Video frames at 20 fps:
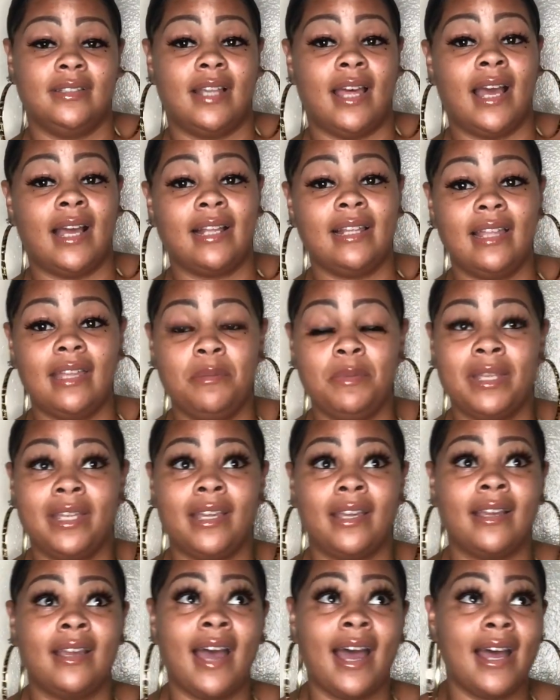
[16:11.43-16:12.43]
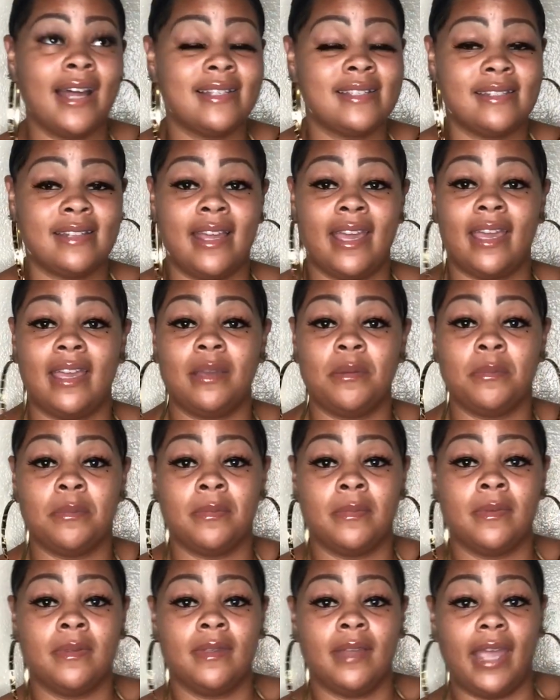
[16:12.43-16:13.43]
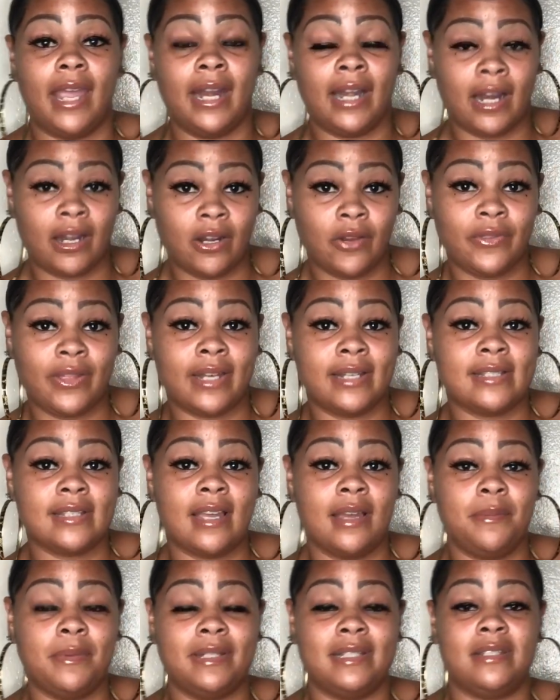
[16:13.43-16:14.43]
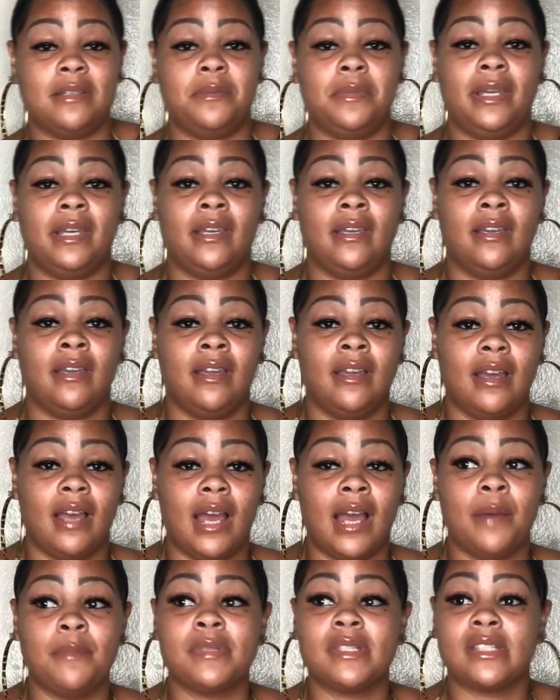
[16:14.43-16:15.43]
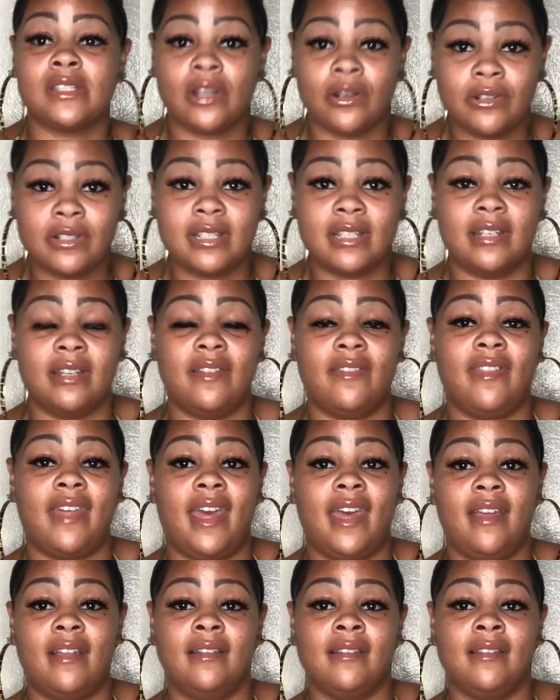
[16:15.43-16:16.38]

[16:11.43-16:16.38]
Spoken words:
I claim it in God's name. And I know that it's coming to me. I'm certain of that.